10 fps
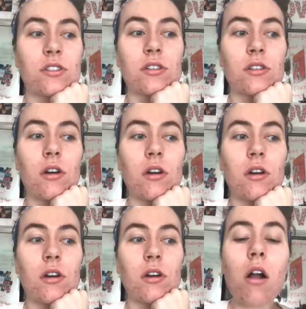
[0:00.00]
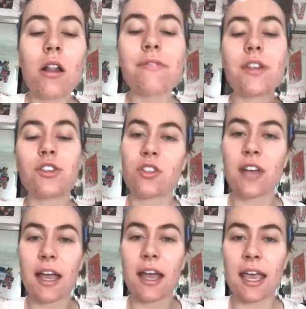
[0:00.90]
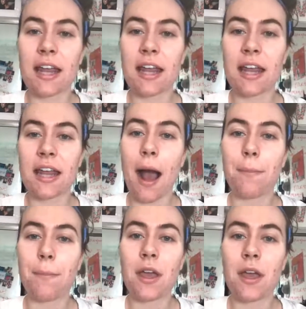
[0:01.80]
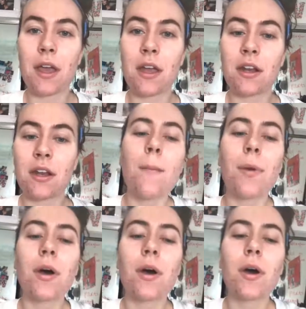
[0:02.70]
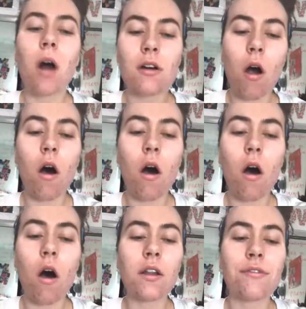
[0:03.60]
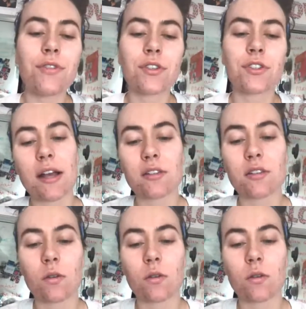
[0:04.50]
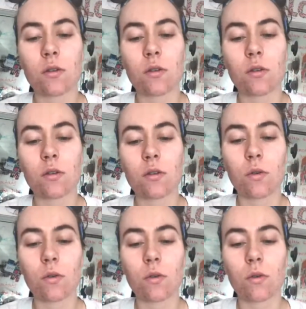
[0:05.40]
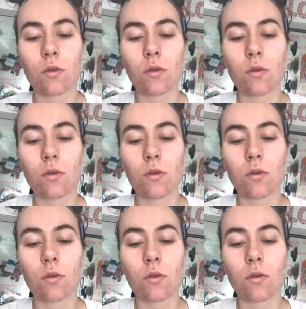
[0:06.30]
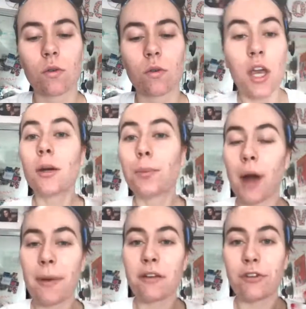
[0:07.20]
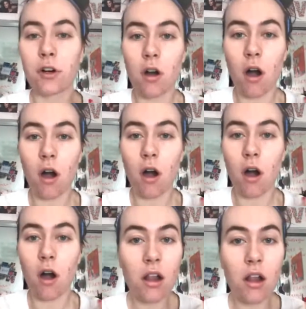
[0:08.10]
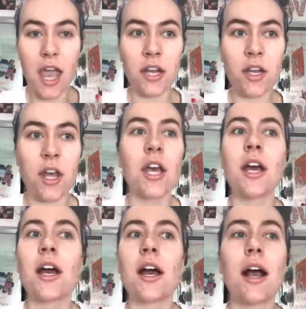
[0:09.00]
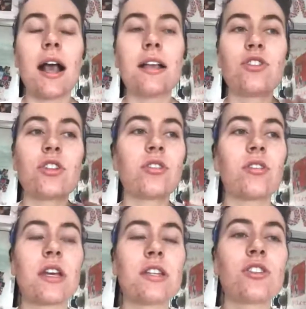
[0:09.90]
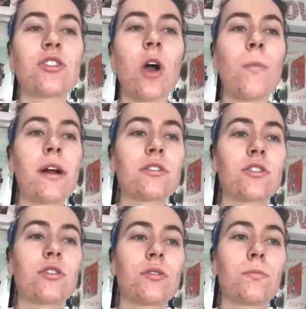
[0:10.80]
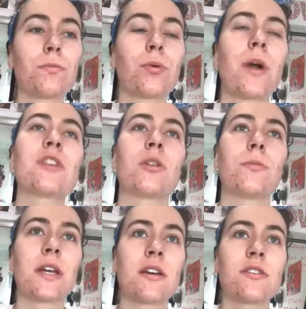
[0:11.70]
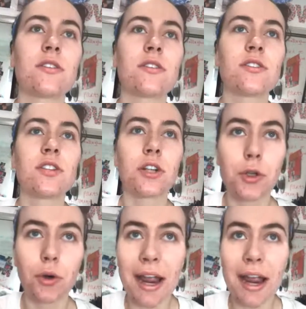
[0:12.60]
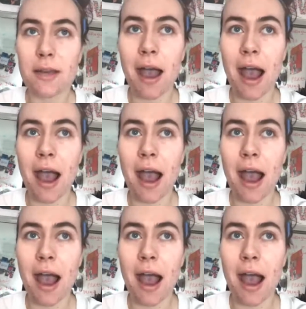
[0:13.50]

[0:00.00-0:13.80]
all of the changes that can happen, but also all of the stress. When you be a junior in high school, you're prepping for college, and it's so much pressure because your grades really matter,